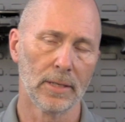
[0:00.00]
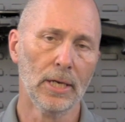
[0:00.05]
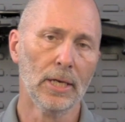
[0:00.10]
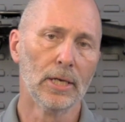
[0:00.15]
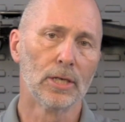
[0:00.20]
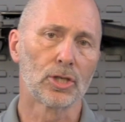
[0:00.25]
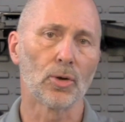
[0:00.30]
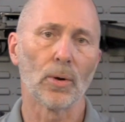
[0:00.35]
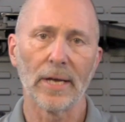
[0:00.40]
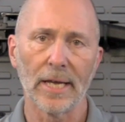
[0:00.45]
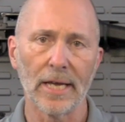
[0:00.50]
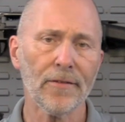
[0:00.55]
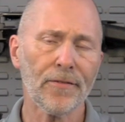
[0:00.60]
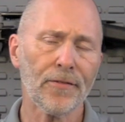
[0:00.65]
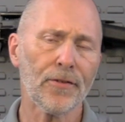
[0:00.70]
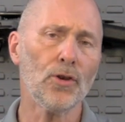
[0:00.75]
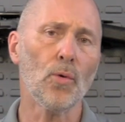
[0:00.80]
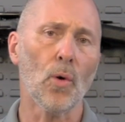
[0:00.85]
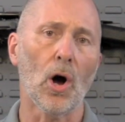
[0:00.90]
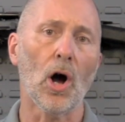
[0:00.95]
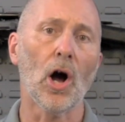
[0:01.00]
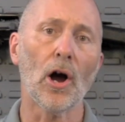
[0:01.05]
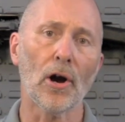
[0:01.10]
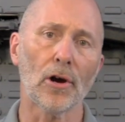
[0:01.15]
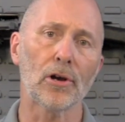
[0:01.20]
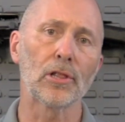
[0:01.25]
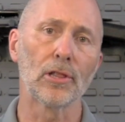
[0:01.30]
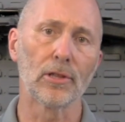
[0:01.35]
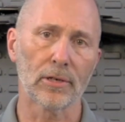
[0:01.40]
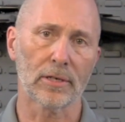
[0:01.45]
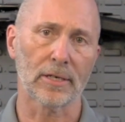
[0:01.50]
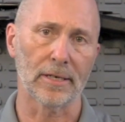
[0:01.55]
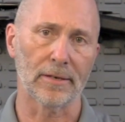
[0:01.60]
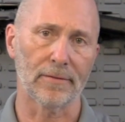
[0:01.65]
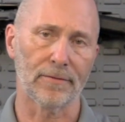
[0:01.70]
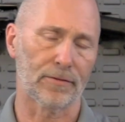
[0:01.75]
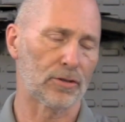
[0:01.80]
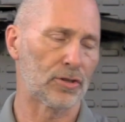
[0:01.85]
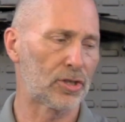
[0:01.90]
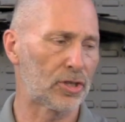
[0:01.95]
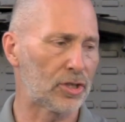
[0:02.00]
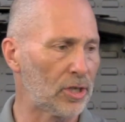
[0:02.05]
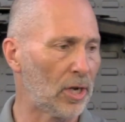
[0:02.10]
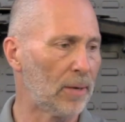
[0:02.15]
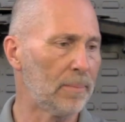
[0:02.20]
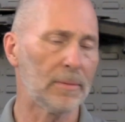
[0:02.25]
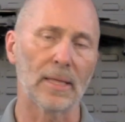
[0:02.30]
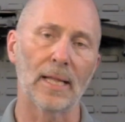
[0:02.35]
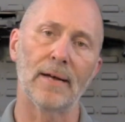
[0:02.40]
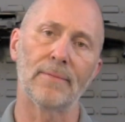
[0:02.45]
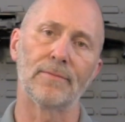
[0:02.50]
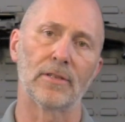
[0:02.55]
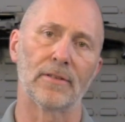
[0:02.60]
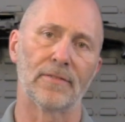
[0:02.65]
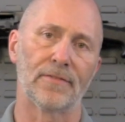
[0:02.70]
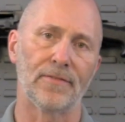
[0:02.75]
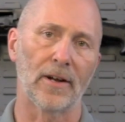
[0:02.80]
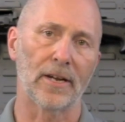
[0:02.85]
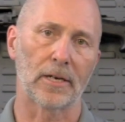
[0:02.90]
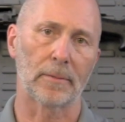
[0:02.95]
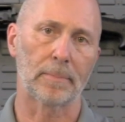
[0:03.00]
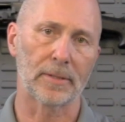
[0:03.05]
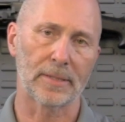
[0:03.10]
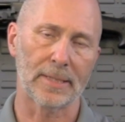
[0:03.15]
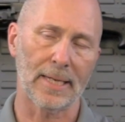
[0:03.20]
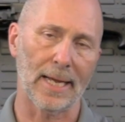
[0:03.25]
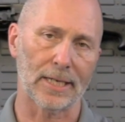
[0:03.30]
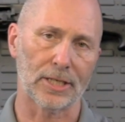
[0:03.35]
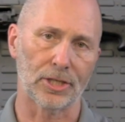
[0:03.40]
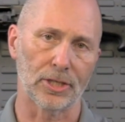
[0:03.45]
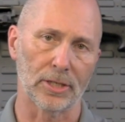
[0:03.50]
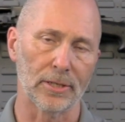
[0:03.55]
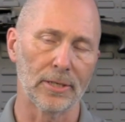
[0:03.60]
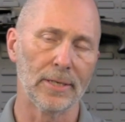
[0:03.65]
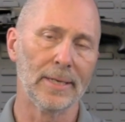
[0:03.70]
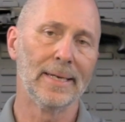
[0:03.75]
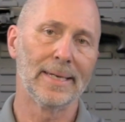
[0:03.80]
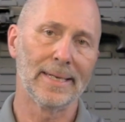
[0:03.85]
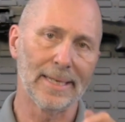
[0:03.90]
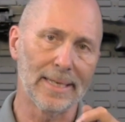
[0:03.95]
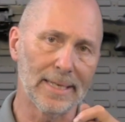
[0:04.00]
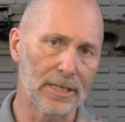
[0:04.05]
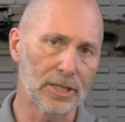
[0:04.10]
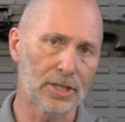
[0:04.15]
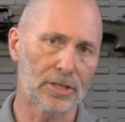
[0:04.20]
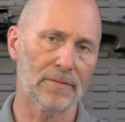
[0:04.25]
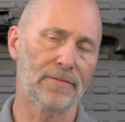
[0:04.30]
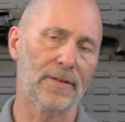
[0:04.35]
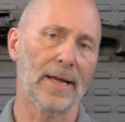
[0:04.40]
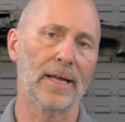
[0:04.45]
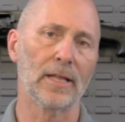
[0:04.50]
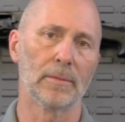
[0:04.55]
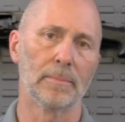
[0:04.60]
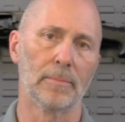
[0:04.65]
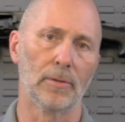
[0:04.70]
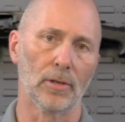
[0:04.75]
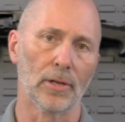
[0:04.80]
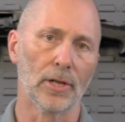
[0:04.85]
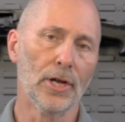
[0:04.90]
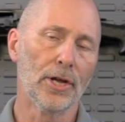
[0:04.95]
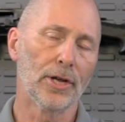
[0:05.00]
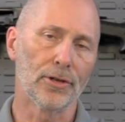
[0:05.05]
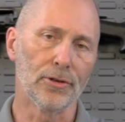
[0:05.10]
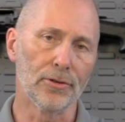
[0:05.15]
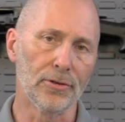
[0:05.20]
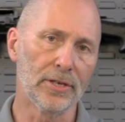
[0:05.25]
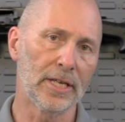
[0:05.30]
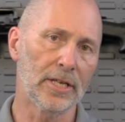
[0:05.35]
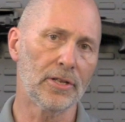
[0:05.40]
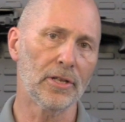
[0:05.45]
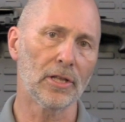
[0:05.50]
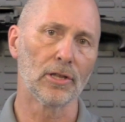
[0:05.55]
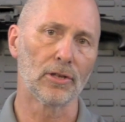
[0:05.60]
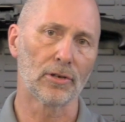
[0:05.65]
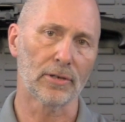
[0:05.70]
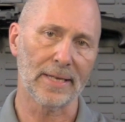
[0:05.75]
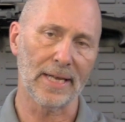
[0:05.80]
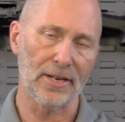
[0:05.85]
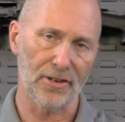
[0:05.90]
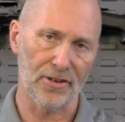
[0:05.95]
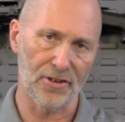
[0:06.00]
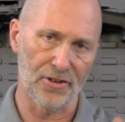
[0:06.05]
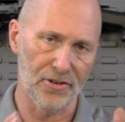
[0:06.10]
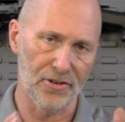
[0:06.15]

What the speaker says: So if you are looking for some level of fire protection, it is available. You need to look at